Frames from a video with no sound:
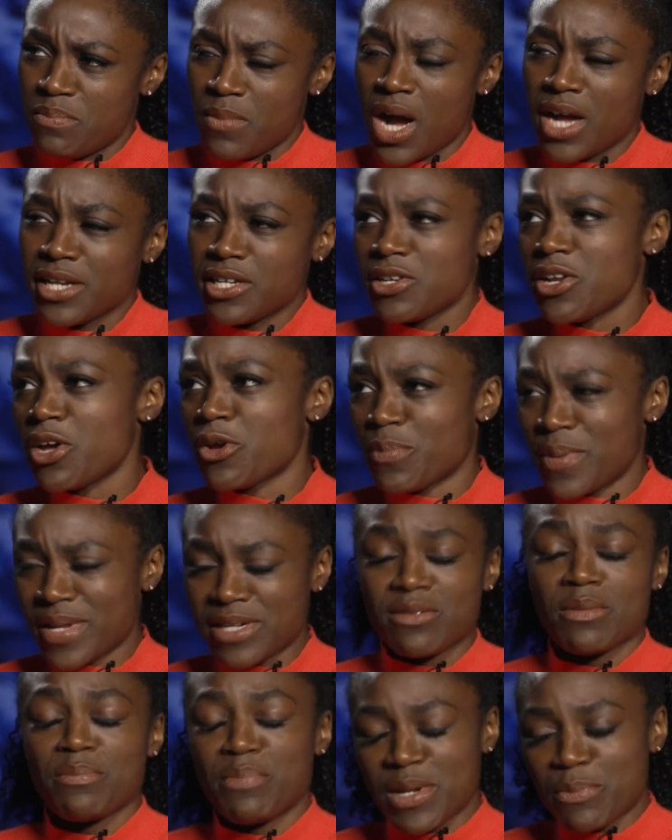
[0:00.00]
I don't know,
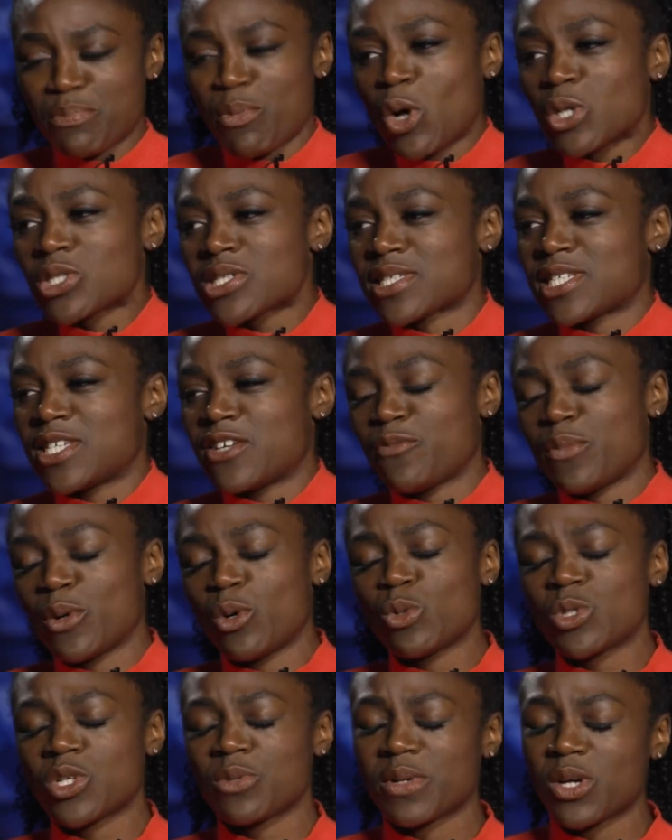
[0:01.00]
been positive, but
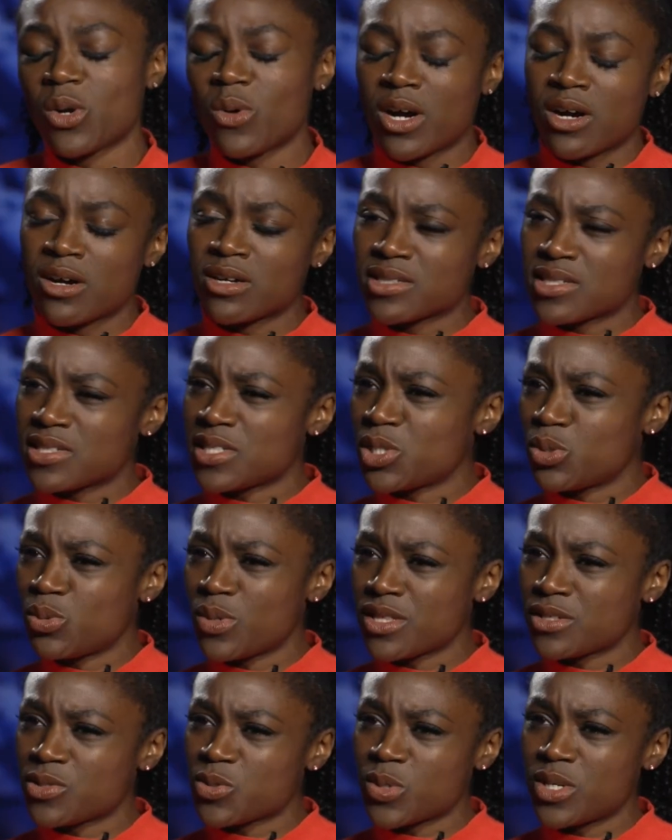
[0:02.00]
also been quite hard to deal
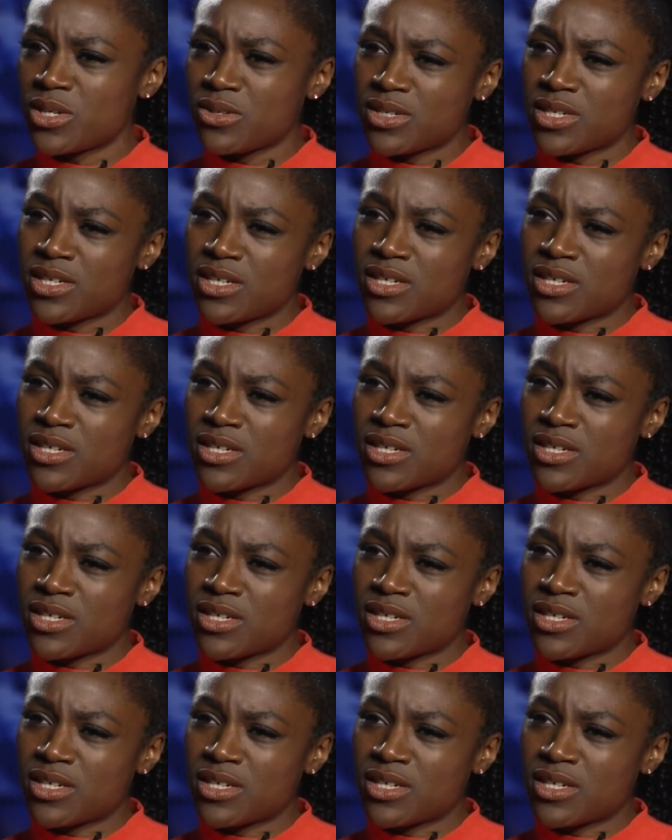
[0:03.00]
with as well.